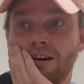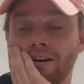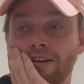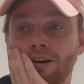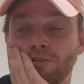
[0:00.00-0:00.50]

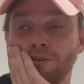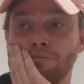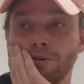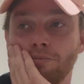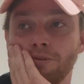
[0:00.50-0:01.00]
I've
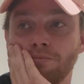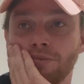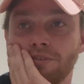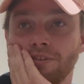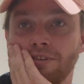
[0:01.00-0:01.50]
got
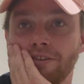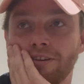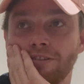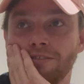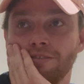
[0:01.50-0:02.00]
problems. I
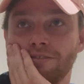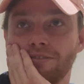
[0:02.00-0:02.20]
know